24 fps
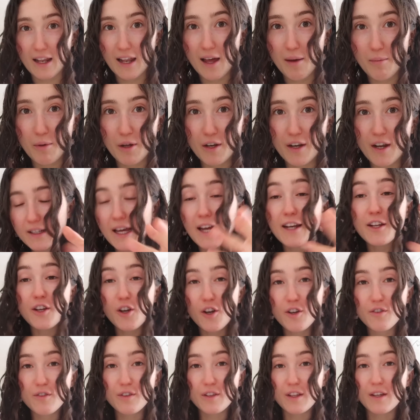a lemon. Getting
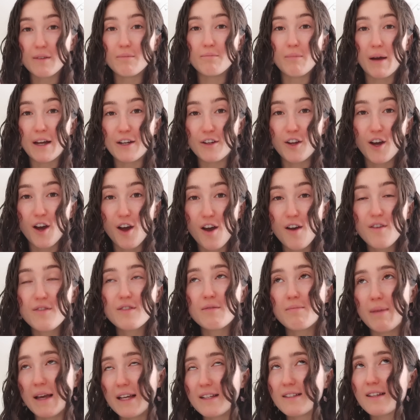over then my nerves,
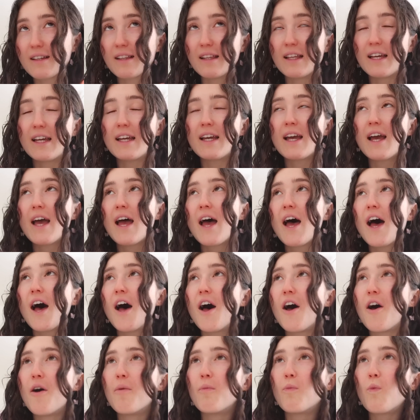basically,
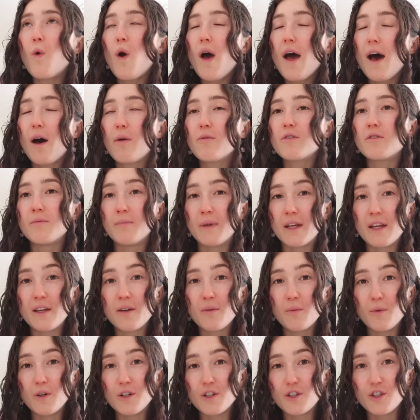um, what helped me
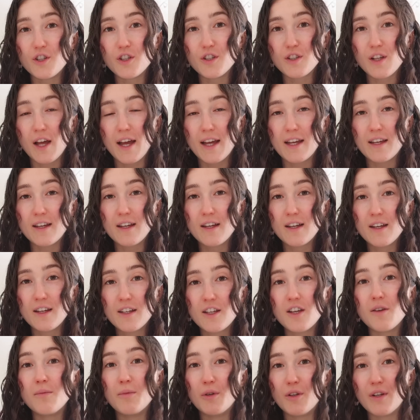was just like
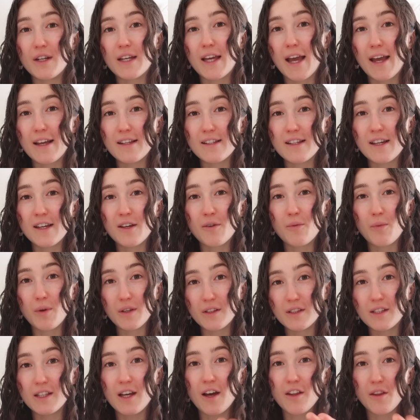communicating
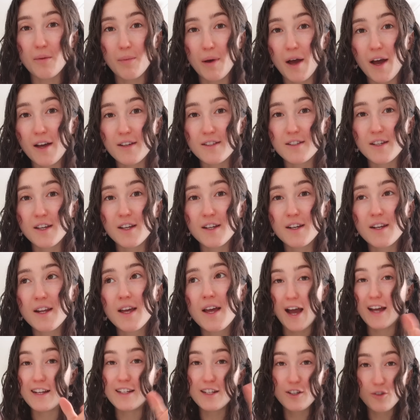with the other person.
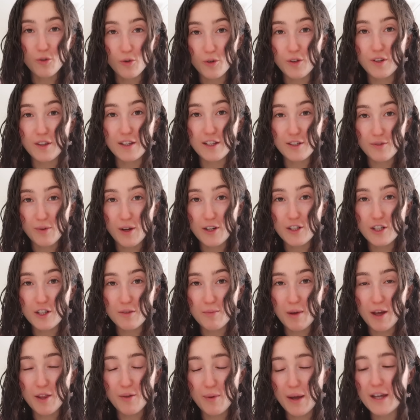I did order these questions,
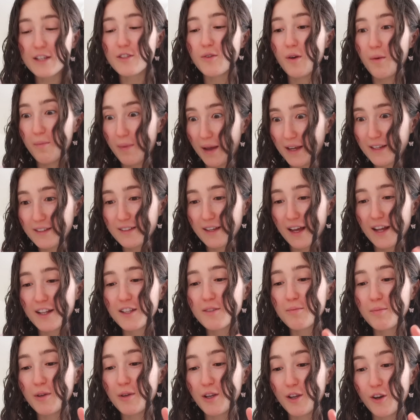by the way, so it makes
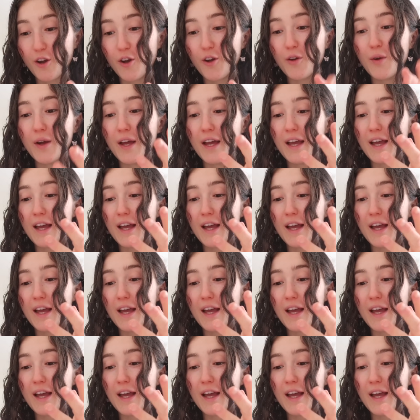sense, but you know,